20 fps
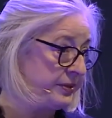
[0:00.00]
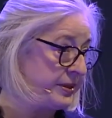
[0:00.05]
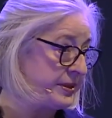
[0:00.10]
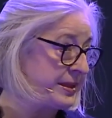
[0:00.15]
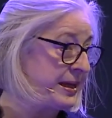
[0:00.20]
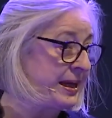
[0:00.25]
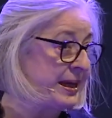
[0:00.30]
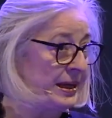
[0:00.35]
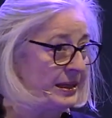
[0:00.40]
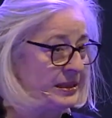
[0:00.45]

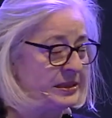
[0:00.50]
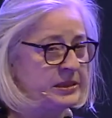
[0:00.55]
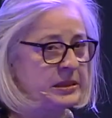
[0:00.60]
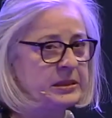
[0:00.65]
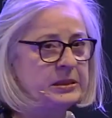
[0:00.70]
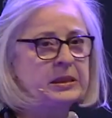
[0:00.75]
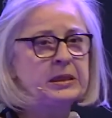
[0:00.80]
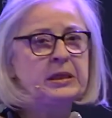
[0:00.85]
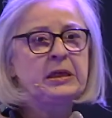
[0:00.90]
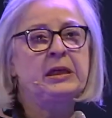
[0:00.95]
designed
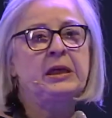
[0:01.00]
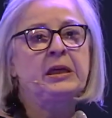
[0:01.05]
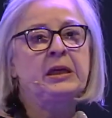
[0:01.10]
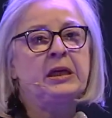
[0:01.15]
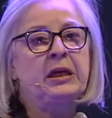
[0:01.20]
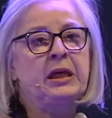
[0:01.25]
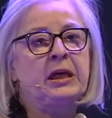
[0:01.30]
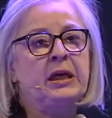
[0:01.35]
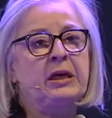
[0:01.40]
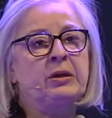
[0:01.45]

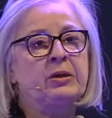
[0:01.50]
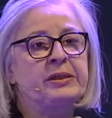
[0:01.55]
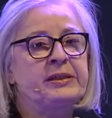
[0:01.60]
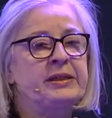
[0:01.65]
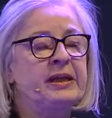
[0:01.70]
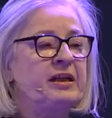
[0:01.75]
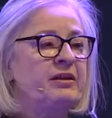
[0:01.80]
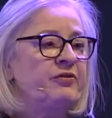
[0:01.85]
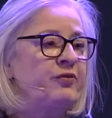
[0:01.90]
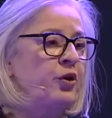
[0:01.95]
a
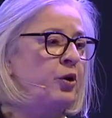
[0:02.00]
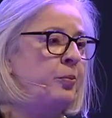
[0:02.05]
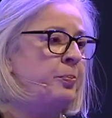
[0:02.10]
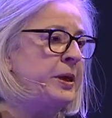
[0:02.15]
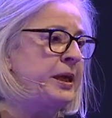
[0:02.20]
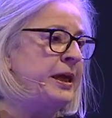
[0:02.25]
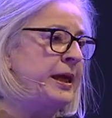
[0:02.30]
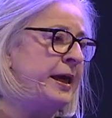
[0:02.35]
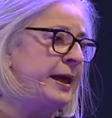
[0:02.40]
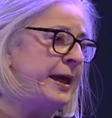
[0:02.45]
hotel for
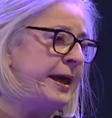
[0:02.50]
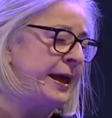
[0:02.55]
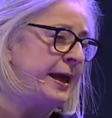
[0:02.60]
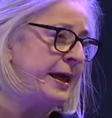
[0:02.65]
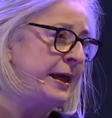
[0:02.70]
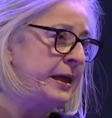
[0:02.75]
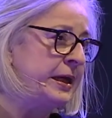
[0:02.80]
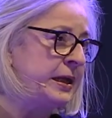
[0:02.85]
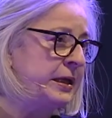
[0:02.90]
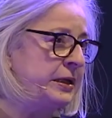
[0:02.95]

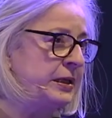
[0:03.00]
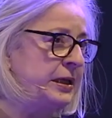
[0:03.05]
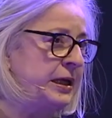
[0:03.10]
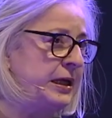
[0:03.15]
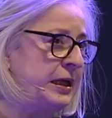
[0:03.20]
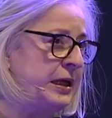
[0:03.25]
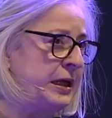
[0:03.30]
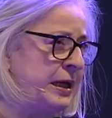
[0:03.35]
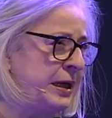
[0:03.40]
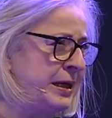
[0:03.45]
BAA
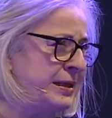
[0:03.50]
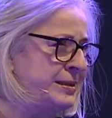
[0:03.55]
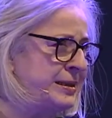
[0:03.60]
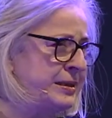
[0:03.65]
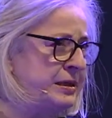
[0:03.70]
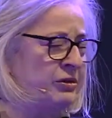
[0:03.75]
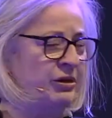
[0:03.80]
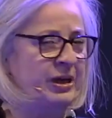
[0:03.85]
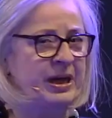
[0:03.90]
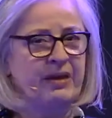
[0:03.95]
Airlines
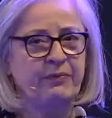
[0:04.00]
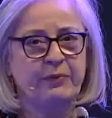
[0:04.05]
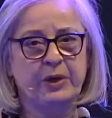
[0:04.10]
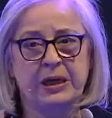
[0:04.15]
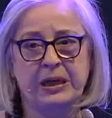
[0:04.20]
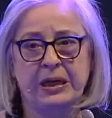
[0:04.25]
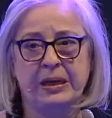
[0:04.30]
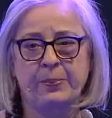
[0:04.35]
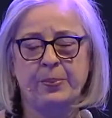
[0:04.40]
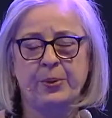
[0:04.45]
near Gatwick
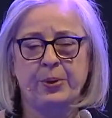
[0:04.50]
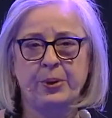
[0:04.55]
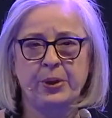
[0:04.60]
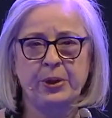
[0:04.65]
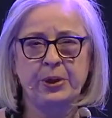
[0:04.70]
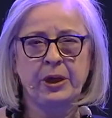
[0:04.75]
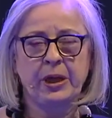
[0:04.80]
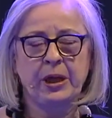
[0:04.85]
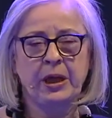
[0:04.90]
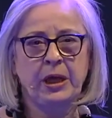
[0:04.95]

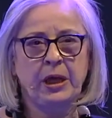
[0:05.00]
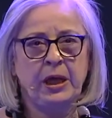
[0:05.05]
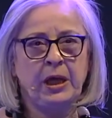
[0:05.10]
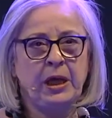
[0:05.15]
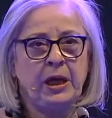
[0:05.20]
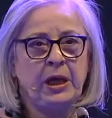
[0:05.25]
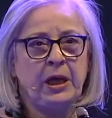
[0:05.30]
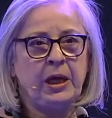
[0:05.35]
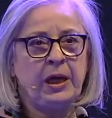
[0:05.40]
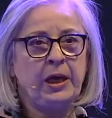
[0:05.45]
Airport,
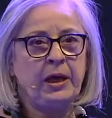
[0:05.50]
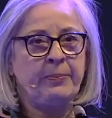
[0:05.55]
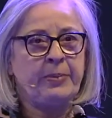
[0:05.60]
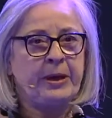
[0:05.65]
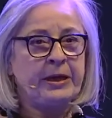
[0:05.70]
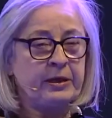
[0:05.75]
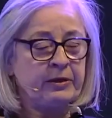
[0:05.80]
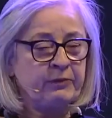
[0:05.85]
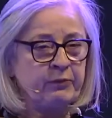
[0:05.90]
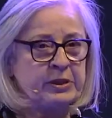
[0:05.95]

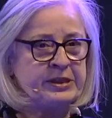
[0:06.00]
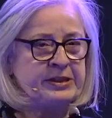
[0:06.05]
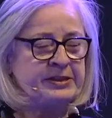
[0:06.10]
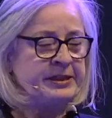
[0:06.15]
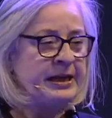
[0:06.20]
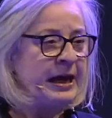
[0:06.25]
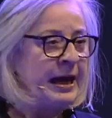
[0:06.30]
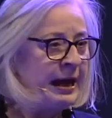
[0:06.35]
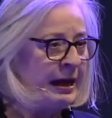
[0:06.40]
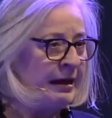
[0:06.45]
but it was
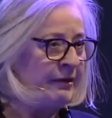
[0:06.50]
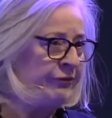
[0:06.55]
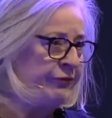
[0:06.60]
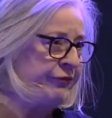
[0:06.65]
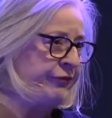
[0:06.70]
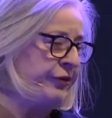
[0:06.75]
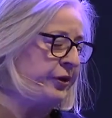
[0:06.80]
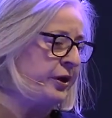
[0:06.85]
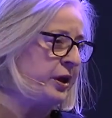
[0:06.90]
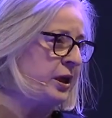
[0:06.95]

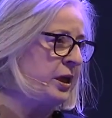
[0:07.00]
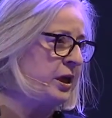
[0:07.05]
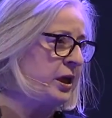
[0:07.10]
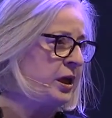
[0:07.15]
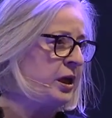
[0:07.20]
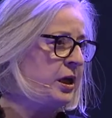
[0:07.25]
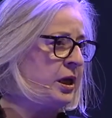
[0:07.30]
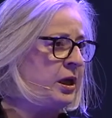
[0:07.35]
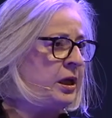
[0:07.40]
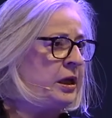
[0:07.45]
tough.
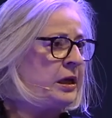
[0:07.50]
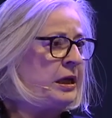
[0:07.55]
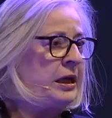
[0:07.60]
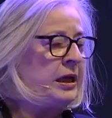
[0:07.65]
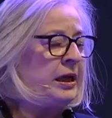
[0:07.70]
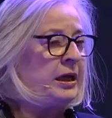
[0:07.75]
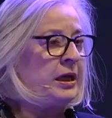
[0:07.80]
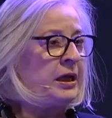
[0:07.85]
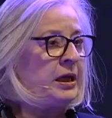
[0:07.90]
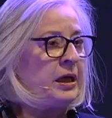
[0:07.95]

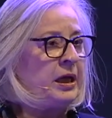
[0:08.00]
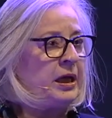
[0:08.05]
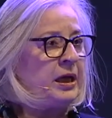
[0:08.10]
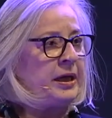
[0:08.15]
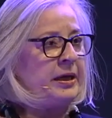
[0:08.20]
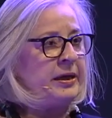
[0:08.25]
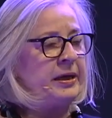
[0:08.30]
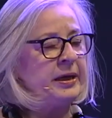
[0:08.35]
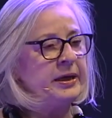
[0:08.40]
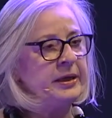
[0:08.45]

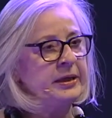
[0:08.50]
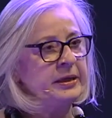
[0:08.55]
And